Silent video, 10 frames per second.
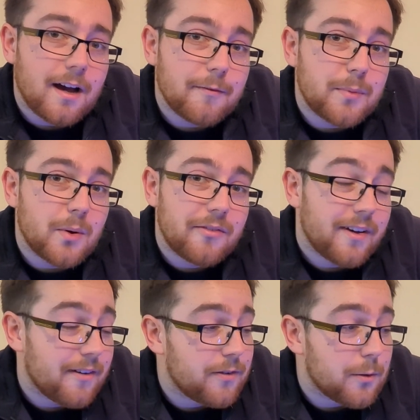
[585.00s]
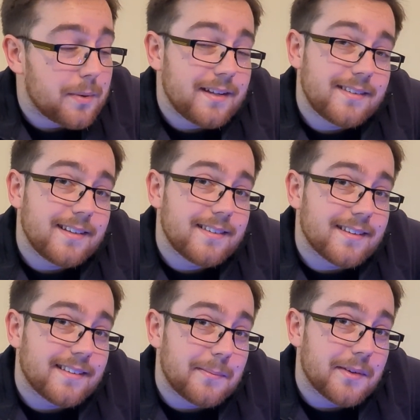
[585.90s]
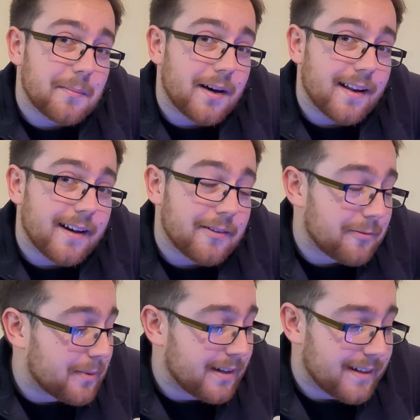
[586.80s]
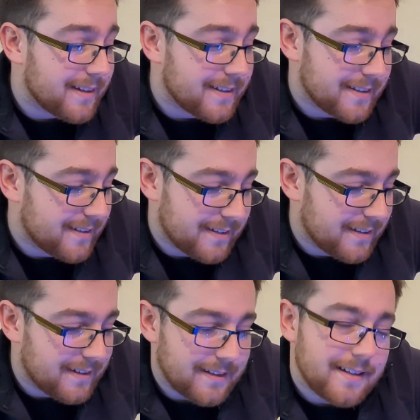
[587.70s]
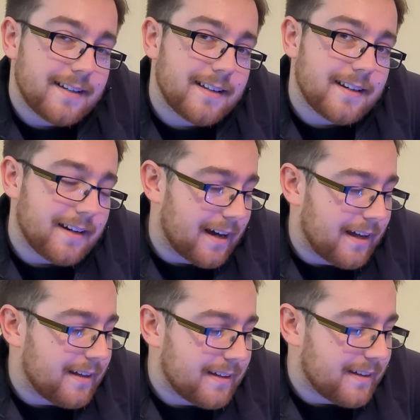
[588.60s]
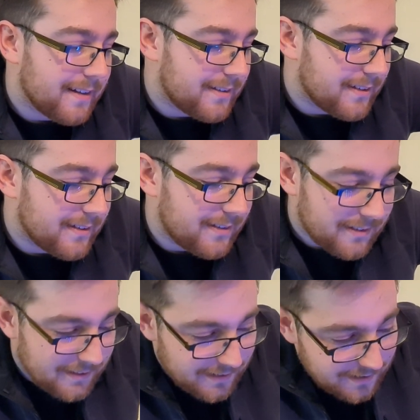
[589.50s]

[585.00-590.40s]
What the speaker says: I've built a fair few PC systems in my life, but no, this is